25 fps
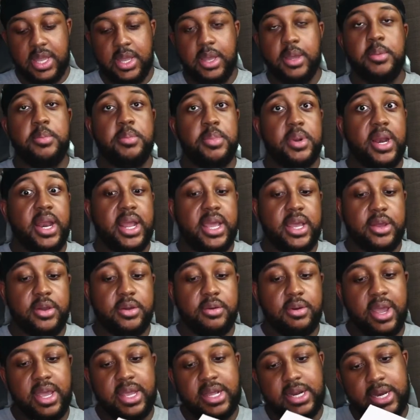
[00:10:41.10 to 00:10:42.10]
play
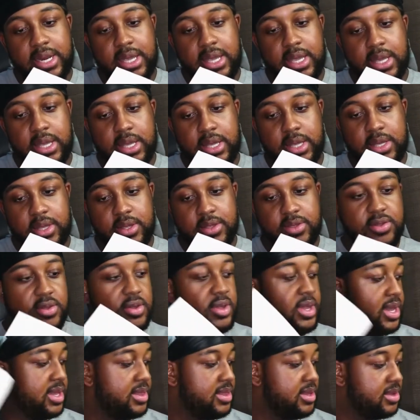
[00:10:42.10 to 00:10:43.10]
correctly. So
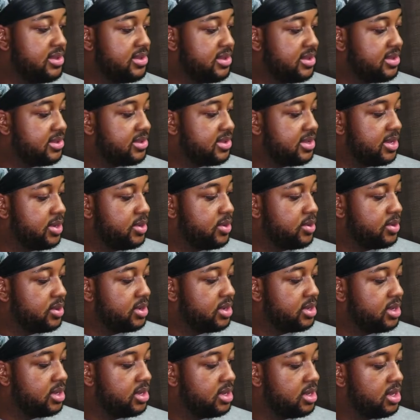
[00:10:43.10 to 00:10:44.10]
yeah, this is
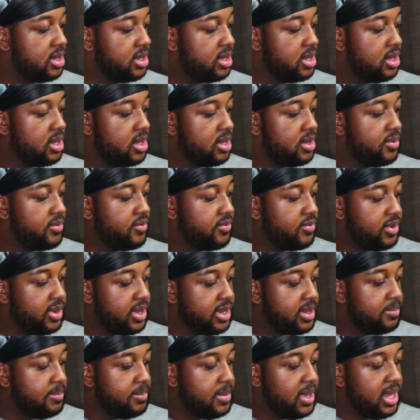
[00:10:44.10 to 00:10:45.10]
Silk,
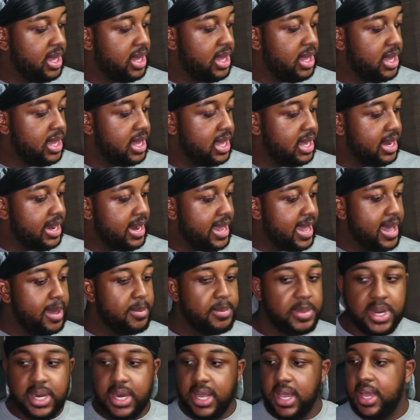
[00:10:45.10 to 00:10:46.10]
Freak Me, and
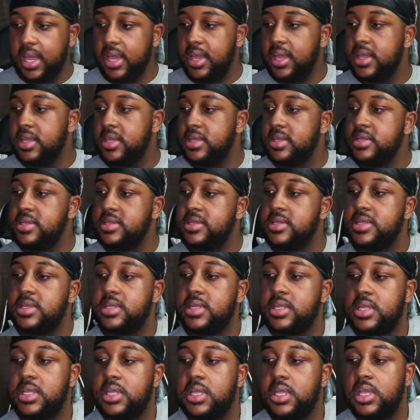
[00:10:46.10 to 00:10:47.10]
Happy
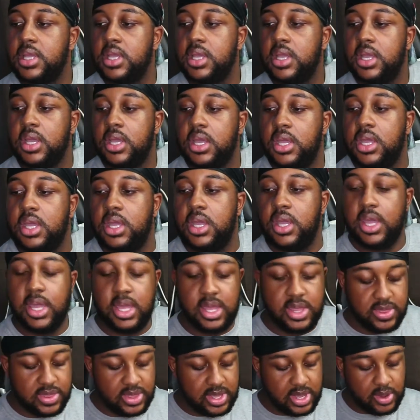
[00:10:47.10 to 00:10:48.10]
Days.
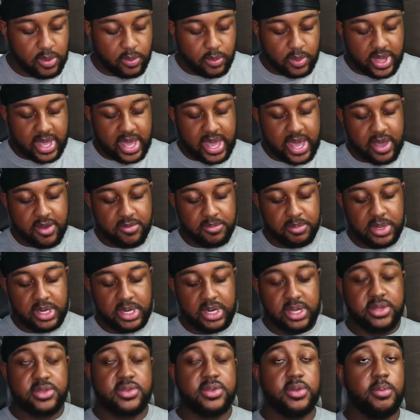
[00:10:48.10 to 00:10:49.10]
And then we have
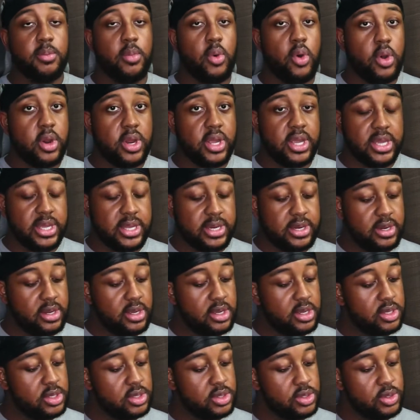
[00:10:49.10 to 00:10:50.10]
Melissa Morgan,
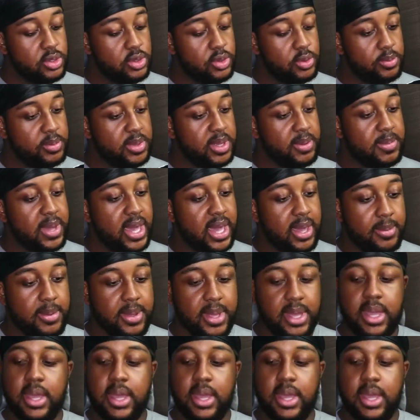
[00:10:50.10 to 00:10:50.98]
Do Me Baby,